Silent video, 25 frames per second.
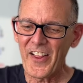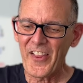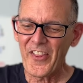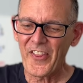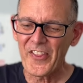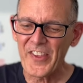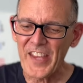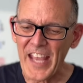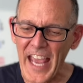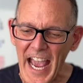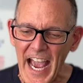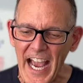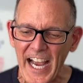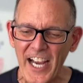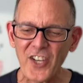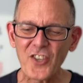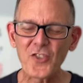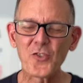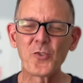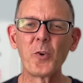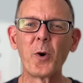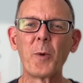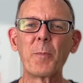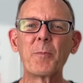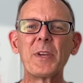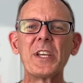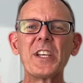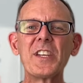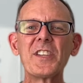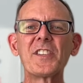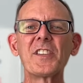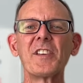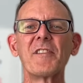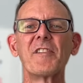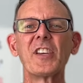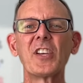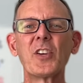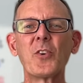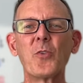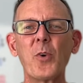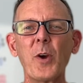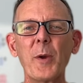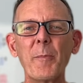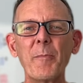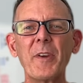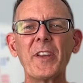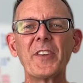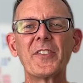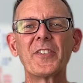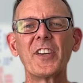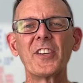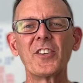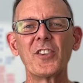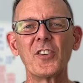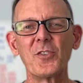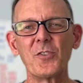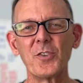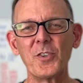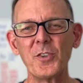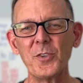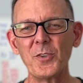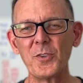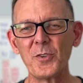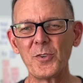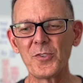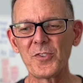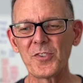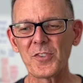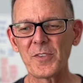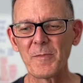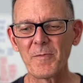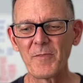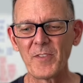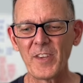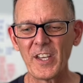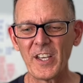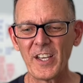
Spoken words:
The actual piece of equipment that you use,